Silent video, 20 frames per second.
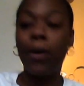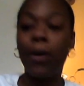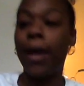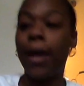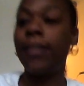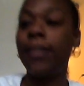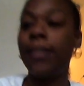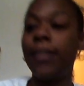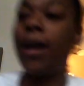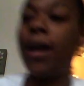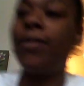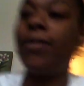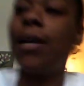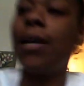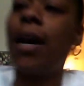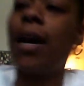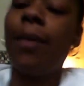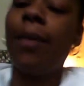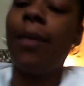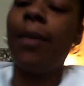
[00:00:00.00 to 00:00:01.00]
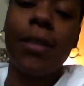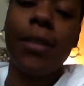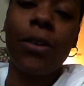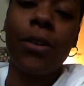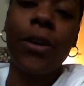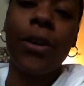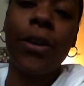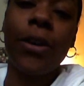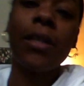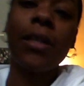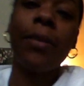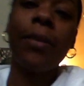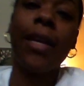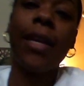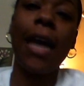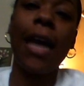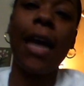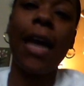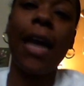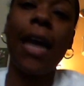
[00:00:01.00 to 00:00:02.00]
Okay, I still have time. So here's the
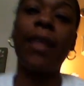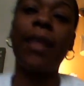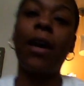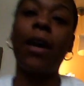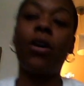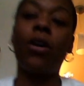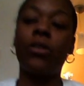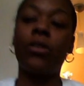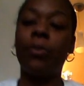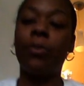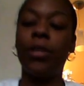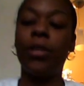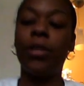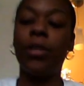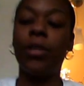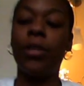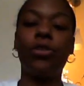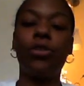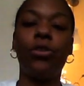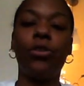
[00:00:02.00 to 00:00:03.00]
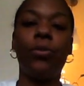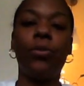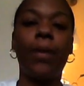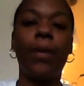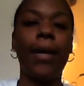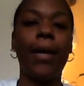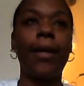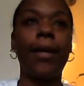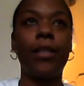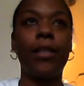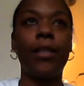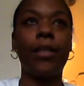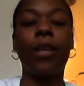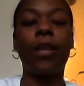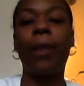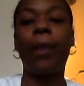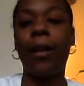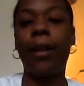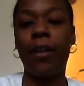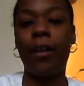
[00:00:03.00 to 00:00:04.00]
mini album that I also mentioned to you when I
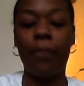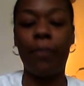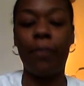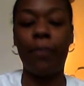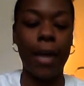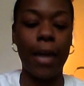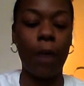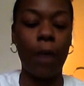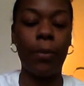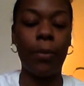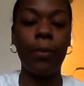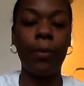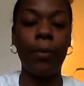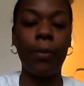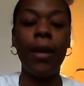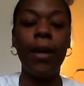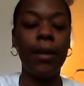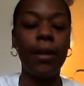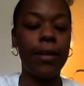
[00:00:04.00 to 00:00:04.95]
shared my Love mini album.